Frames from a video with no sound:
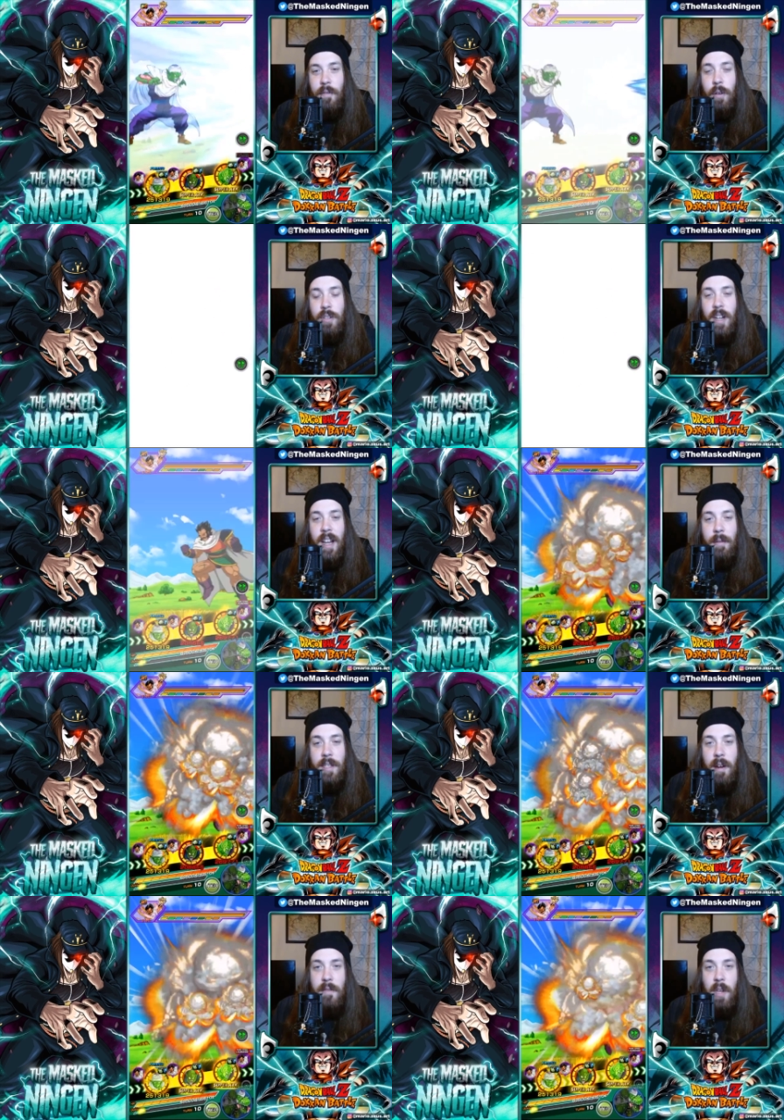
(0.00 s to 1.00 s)
fortunately, we
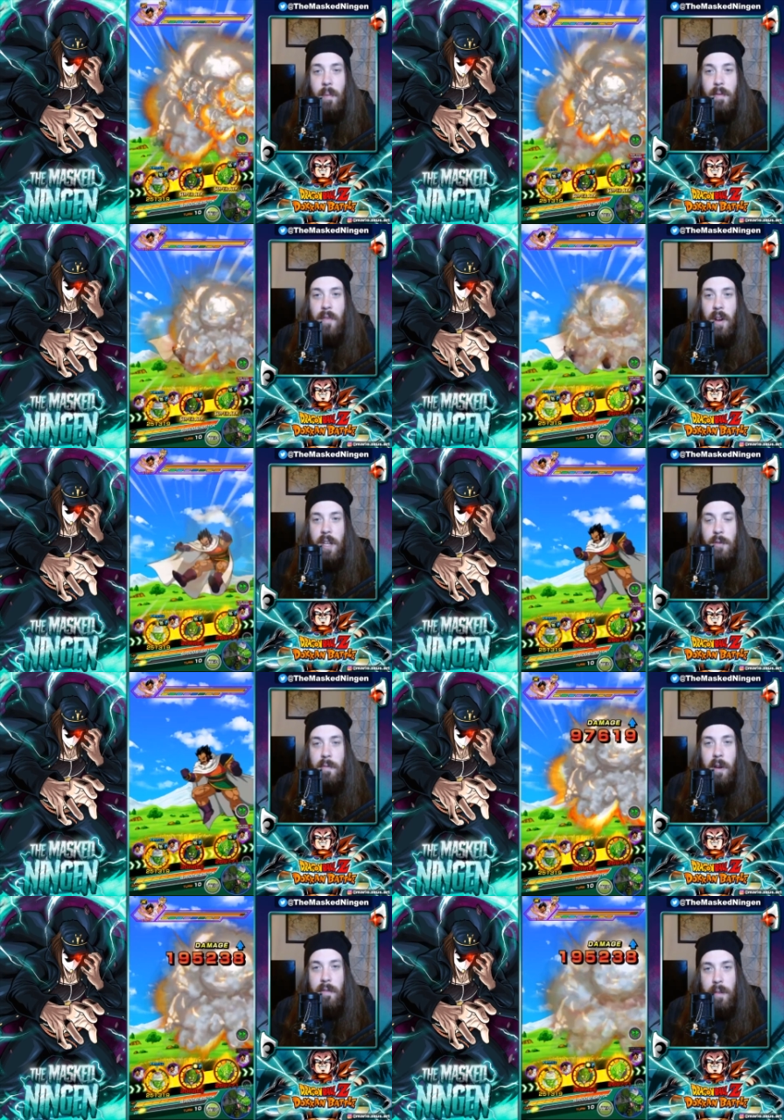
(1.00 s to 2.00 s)
do have type advantage with
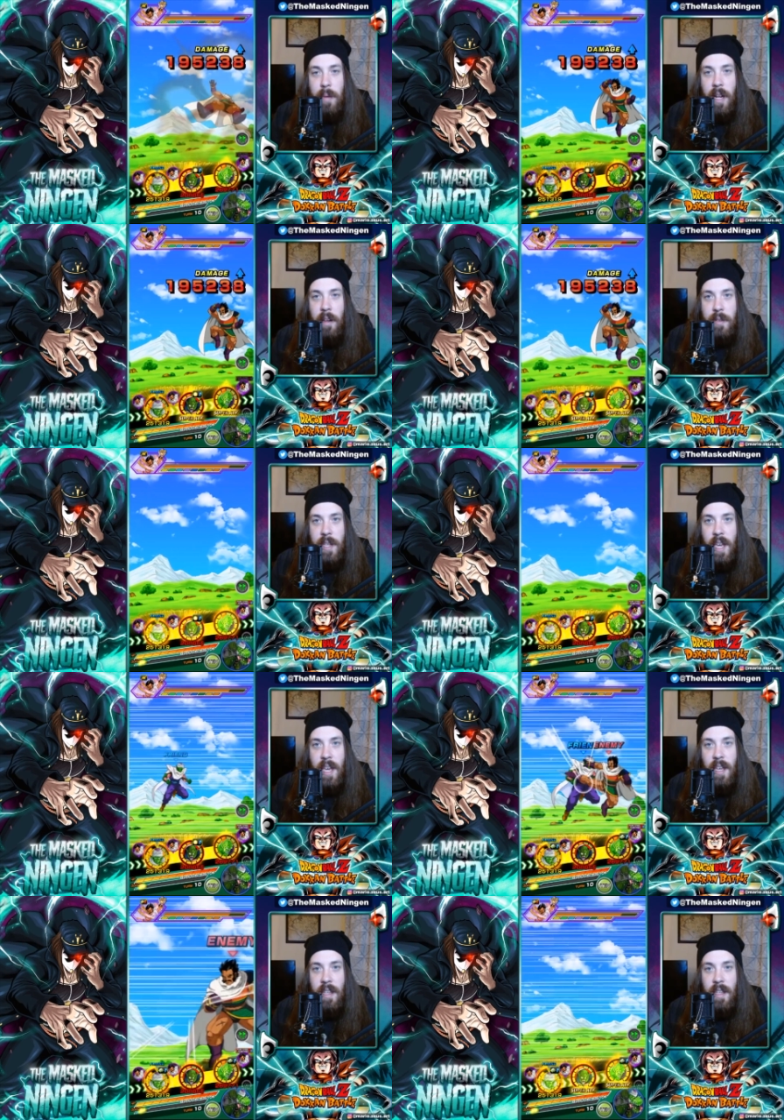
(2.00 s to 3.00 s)
both of the Piccolos
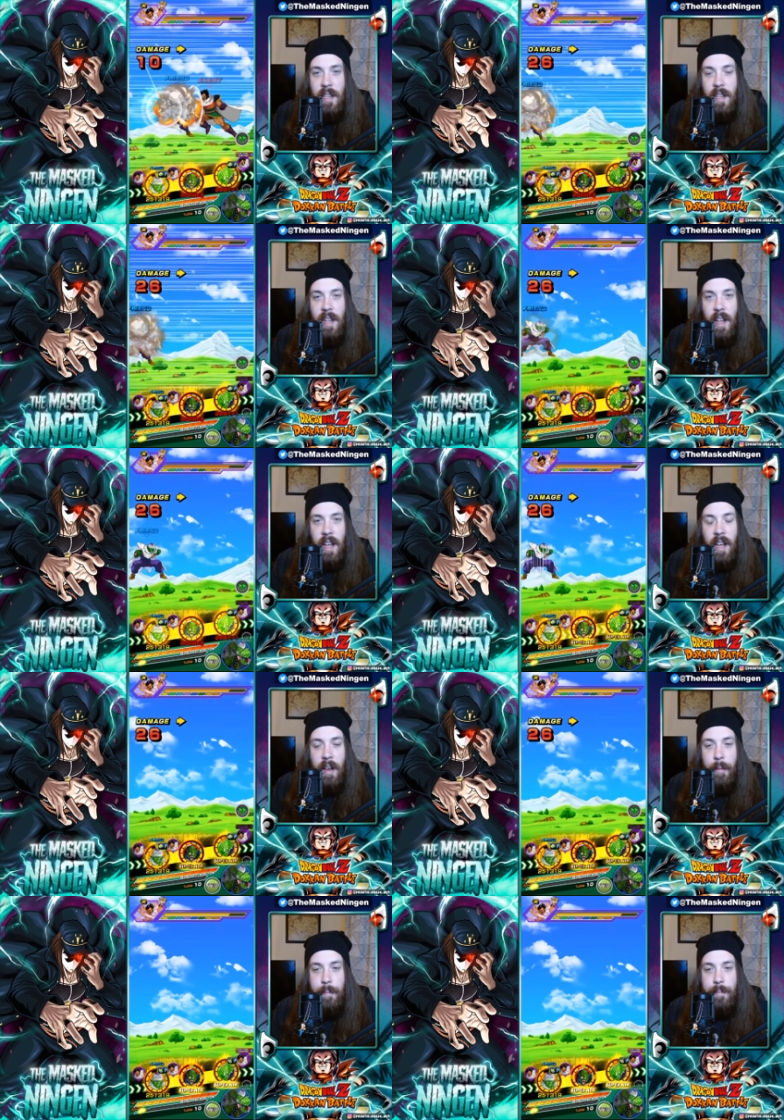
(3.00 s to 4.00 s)
here.
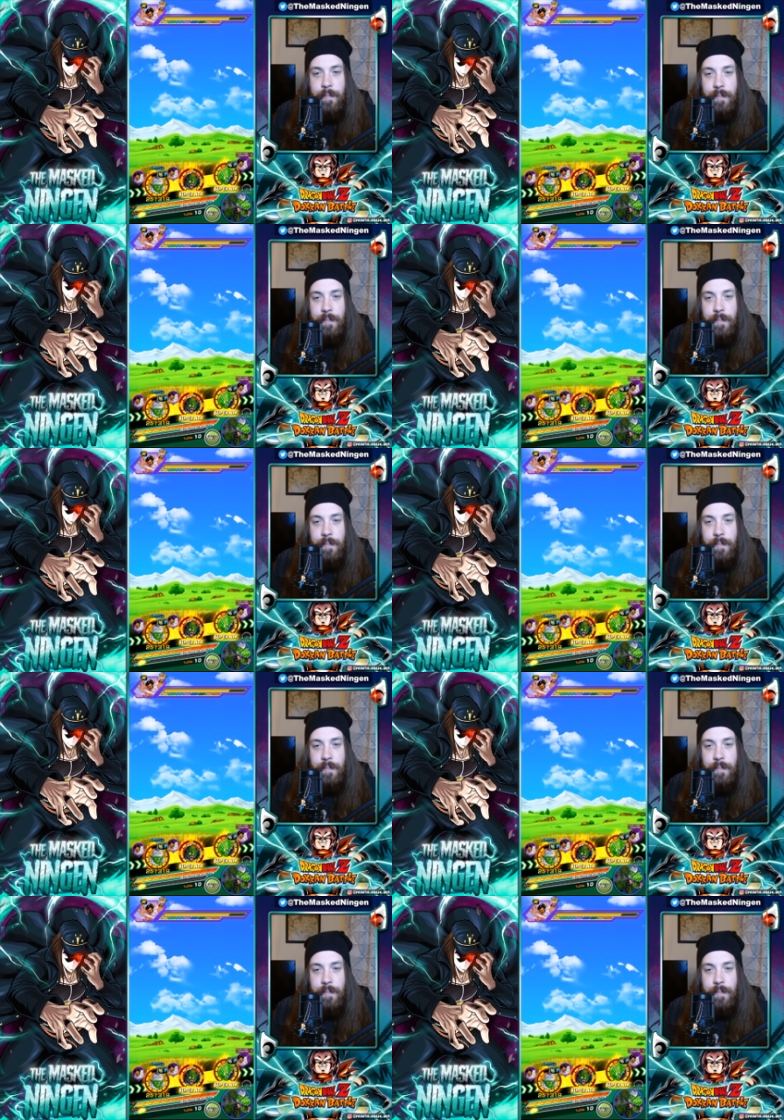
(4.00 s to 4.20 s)
Um,